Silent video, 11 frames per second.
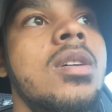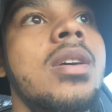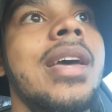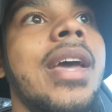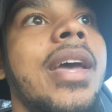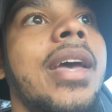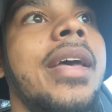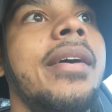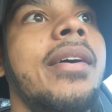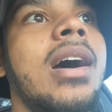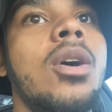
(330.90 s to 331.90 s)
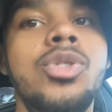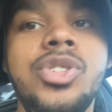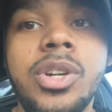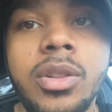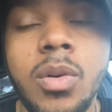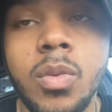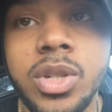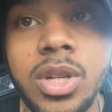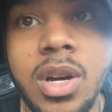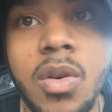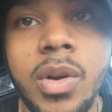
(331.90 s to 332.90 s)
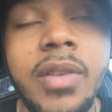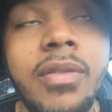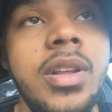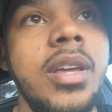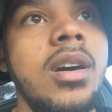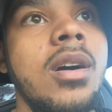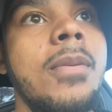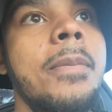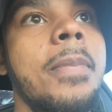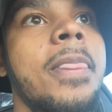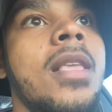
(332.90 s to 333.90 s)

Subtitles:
and I'll share that with y'all whenever they come.